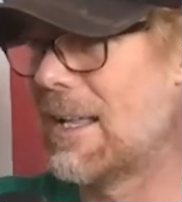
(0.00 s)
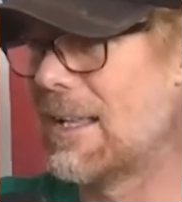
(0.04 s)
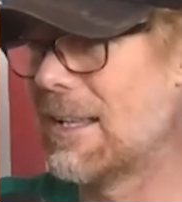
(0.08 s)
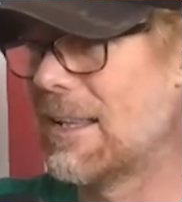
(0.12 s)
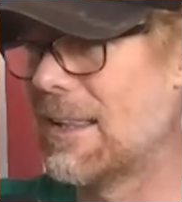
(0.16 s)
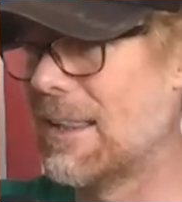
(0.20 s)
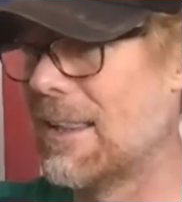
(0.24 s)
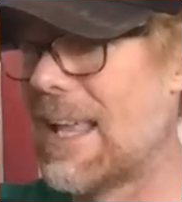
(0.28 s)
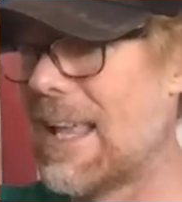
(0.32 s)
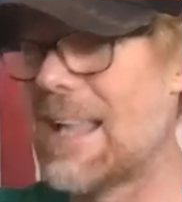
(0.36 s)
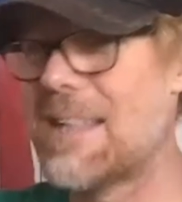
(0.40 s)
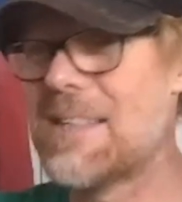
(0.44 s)

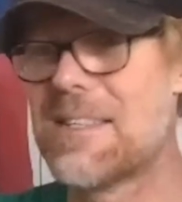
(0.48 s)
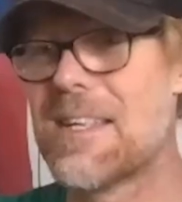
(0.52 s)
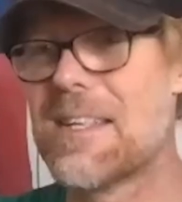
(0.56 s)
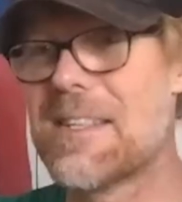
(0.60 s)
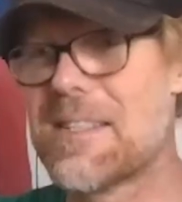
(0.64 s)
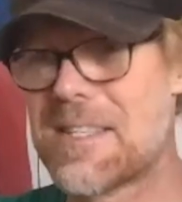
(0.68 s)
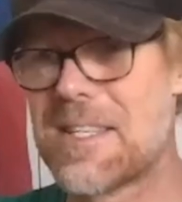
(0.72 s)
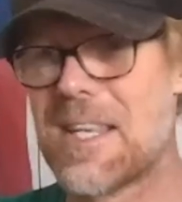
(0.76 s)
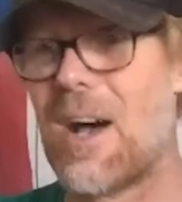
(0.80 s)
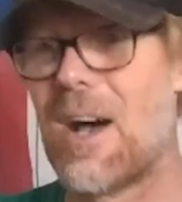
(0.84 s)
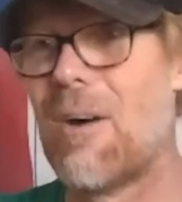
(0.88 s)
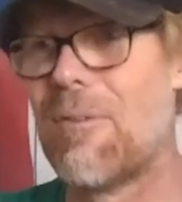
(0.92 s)
Lends
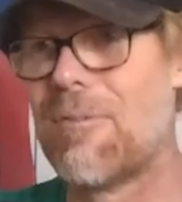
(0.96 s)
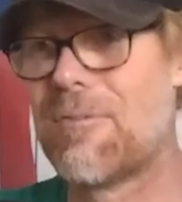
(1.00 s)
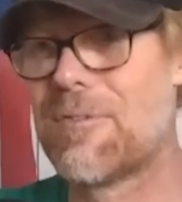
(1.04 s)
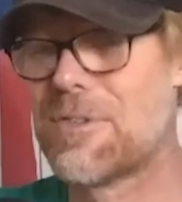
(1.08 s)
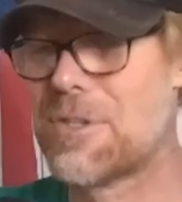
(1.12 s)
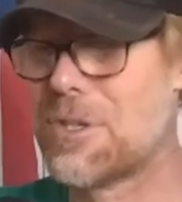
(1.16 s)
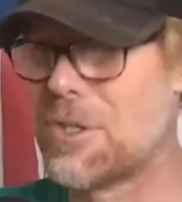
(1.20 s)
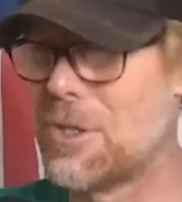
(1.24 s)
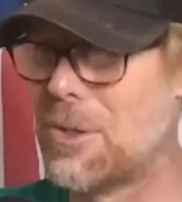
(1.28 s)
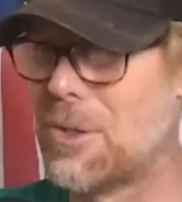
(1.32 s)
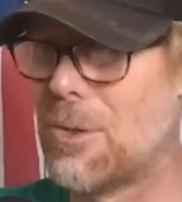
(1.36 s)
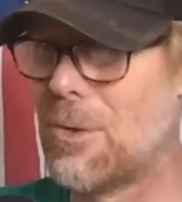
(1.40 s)
itself
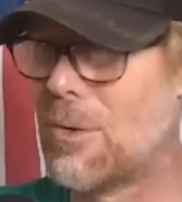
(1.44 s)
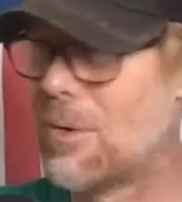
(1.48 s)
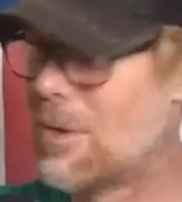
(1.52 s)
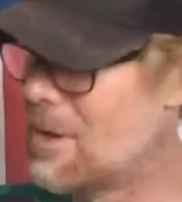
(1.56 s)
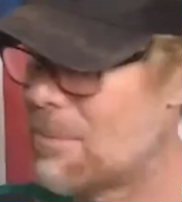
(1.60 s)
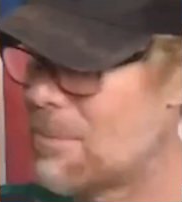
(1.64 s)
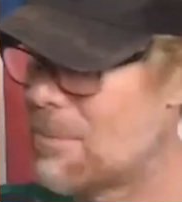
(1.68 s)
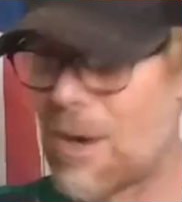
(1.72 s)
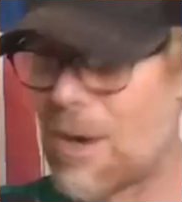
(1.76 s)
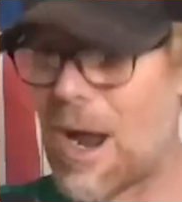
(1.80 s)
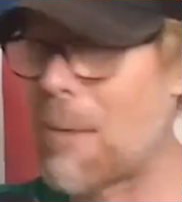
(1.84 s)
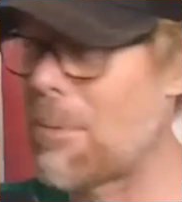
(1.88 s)
to
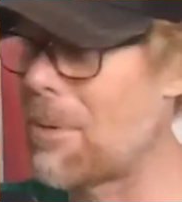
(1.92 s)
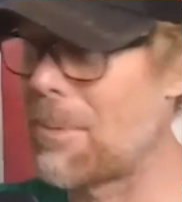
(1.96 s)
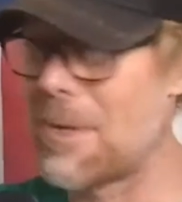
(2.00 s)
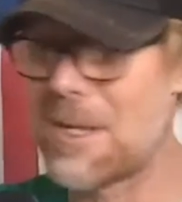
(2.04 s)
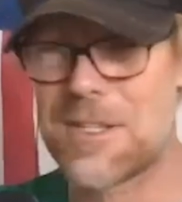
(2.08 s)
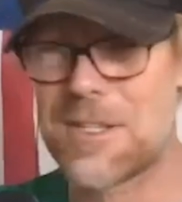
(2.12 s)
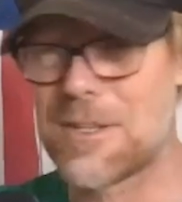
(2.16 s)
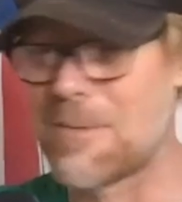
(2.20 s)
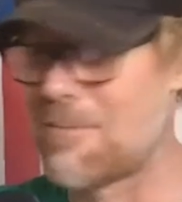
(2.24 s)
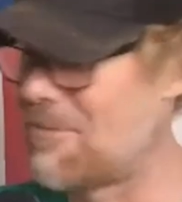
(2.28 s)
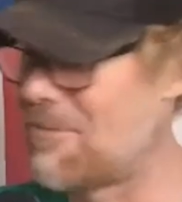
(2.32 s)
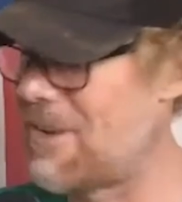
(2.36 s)
probably
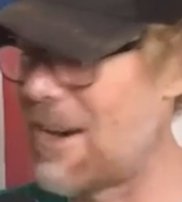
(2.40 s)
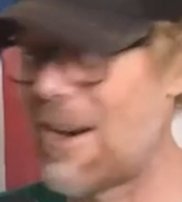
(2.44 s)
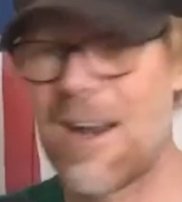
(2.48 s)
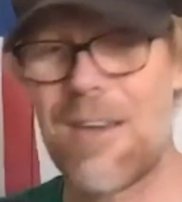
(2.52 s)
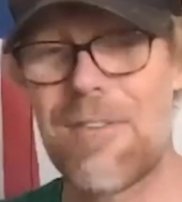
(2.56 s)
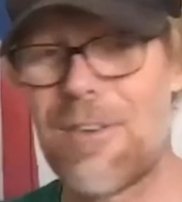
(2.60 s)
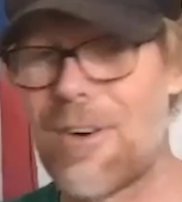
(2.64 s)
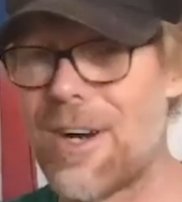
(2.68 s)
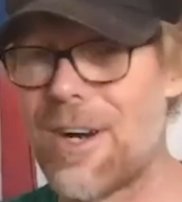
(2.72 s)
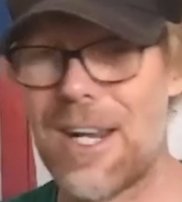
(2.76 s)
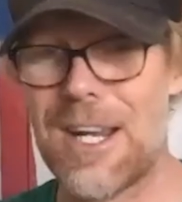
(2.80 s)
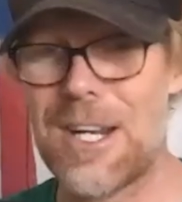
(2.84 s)
some very,
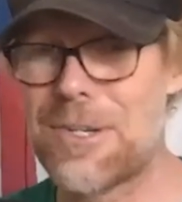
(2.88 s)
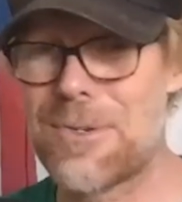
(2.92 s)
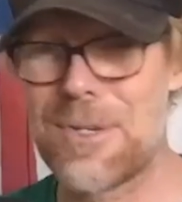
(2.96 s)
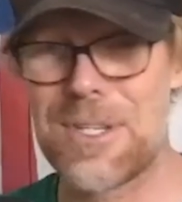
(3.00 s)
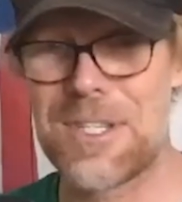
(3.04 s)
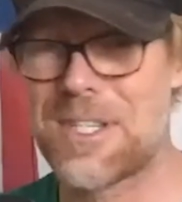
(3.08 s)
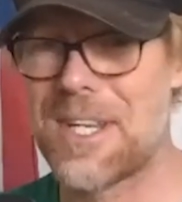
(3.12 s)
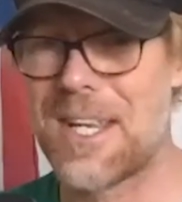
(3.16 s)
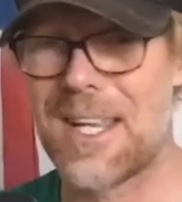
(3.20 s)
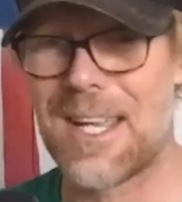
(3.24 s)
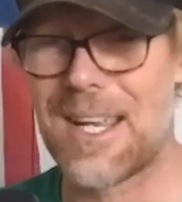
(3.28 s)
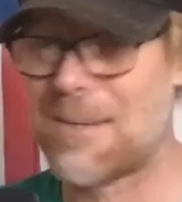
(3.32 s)
very
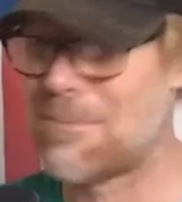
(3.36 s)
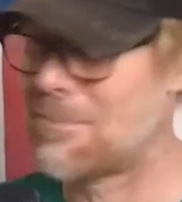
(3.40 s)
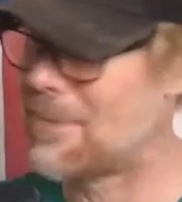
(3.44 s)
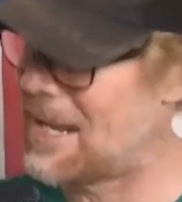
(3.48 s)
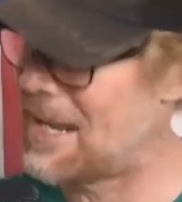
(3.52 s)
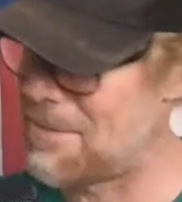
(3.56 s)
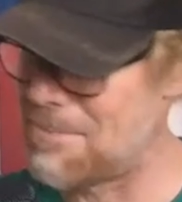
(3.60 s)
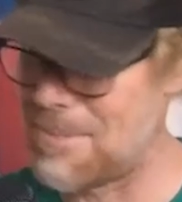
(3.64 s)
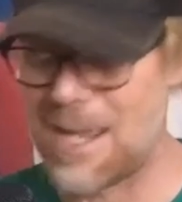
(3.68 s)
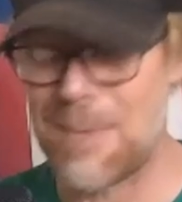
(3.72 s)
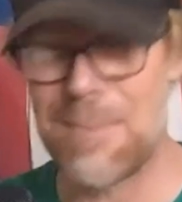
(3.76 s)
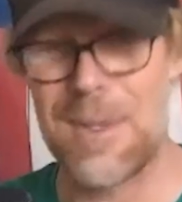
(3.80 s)
interesting
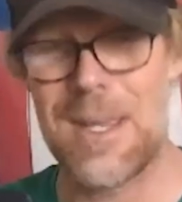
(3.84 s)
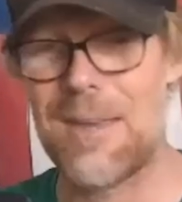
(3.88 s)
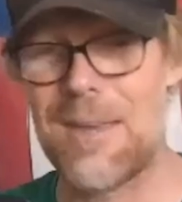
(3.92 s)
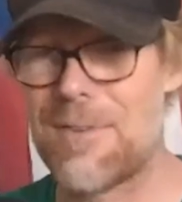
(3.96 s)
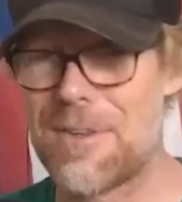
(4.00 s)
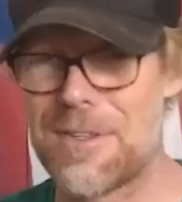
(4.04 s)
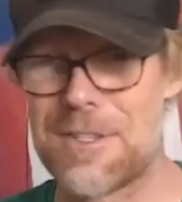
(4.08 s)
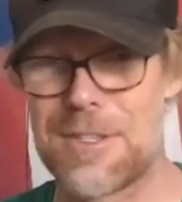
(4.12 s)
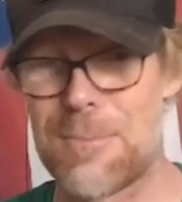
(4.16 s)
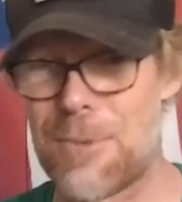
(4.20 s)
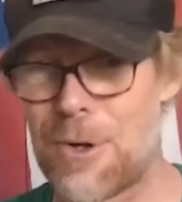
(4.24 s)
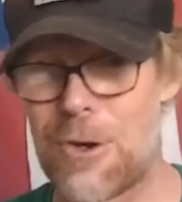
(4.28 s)
and maybe
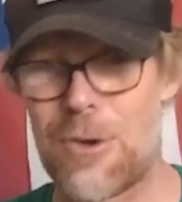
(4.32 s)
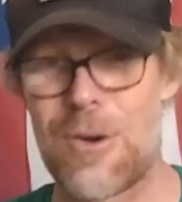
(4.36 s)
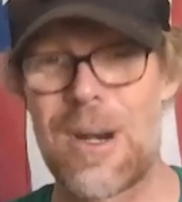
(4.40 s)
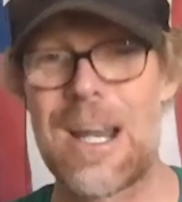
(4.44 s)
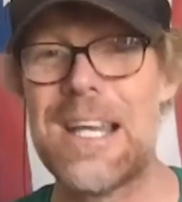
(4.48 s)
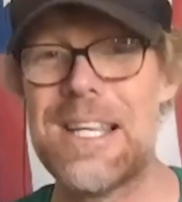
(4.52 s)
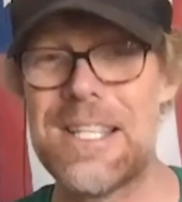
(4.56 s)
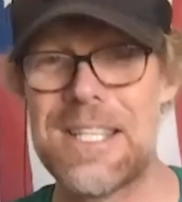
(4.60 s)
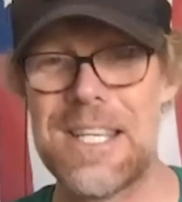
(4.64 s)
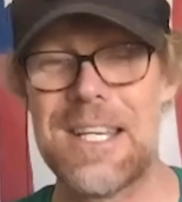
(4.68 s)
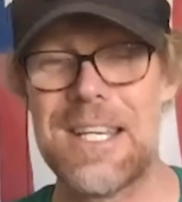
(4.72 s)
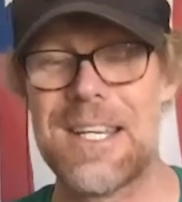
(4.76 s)
even some
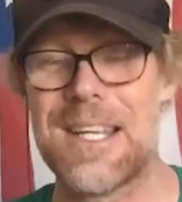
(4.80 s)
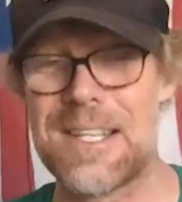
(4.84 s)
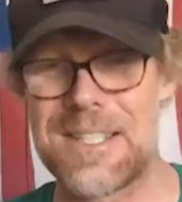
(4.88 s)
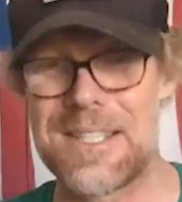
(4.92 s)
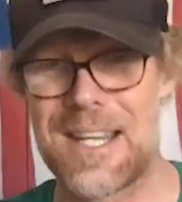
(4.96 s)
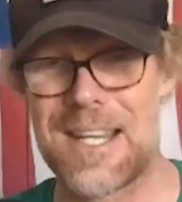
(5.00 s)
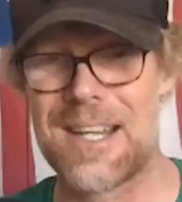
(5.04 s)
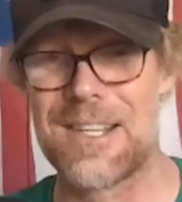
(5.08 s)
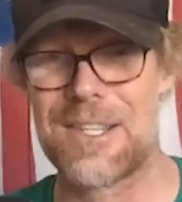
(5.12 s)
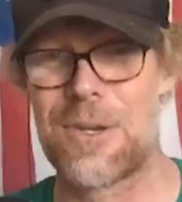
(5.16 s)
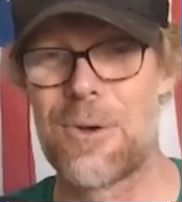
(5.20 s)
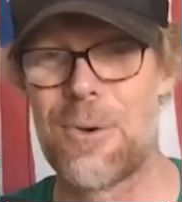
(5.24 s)
craziness
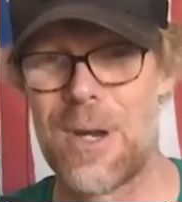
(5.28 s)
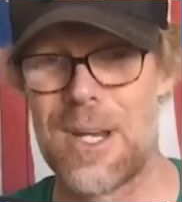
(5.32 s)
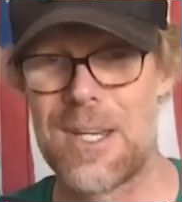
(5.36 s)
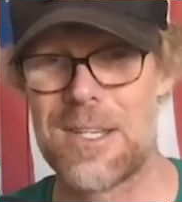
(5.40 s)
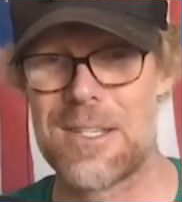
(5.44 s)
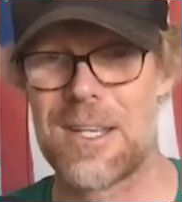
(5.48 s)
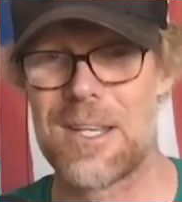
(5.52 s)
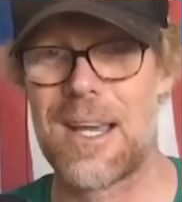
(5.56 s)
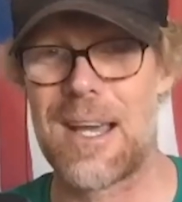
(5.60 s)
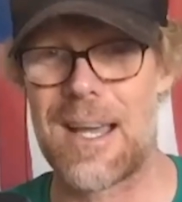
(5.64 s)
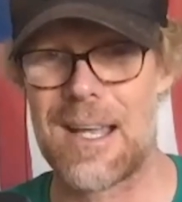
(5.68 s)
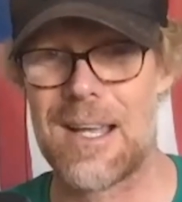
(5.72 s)
that is going
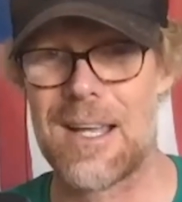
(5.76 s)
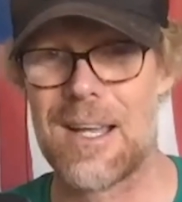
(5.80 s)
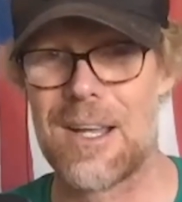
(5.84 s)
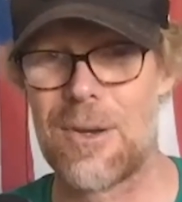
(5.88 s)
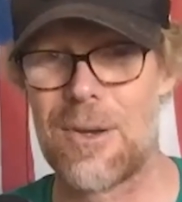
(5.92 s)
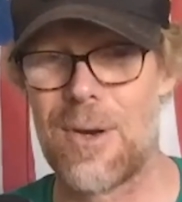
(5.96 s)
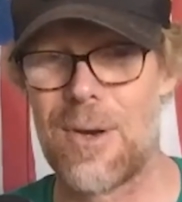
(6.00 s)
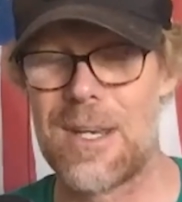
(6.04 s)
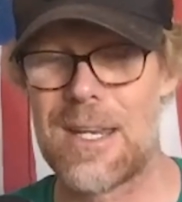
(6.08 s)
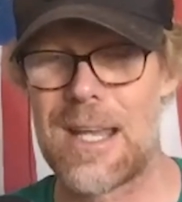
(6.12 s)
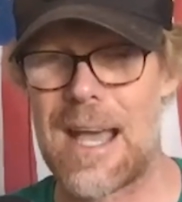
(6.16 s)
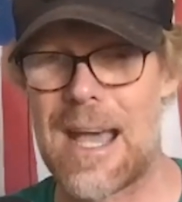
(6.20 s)

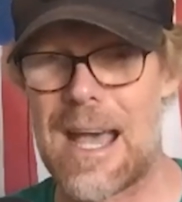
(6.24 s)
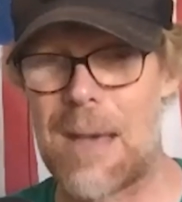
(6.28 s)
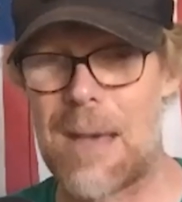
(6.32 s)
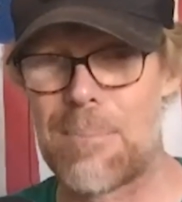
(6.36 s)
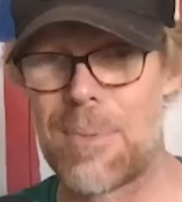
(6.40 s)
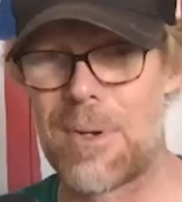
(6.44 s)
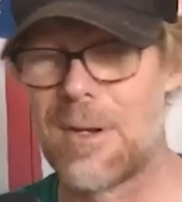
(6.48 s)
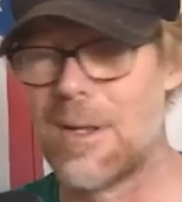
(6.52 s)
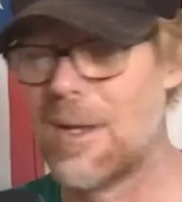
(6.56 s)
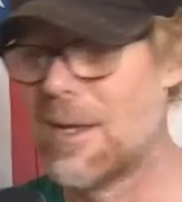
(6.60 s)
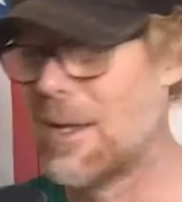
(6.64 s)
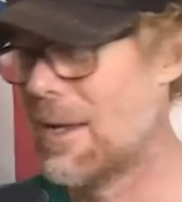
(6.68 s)
to
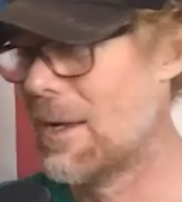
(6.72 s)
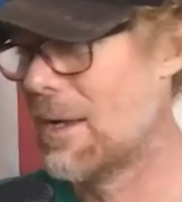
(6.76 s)
happen.